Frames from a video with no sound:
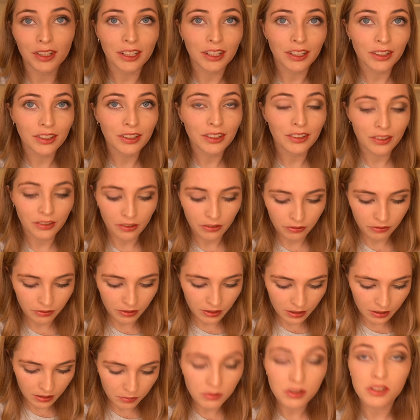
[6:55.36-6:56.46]
good so
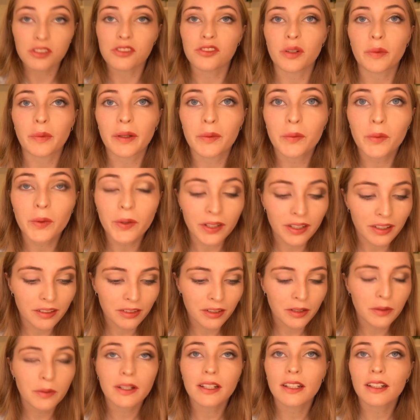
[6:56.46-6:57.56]
far. I'm just dripping water
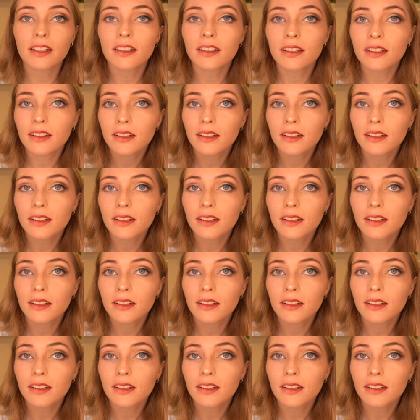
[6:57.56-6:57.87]
everywhere.